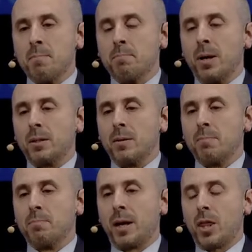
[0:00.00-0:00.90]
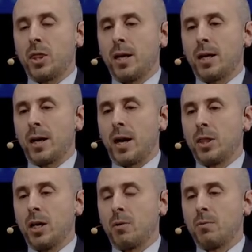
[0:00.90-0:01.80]
But I think
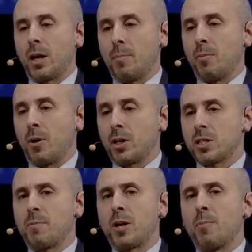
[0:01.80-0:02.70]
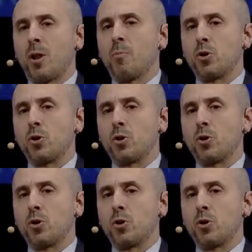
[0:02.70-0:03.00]
capital markets have become a lot more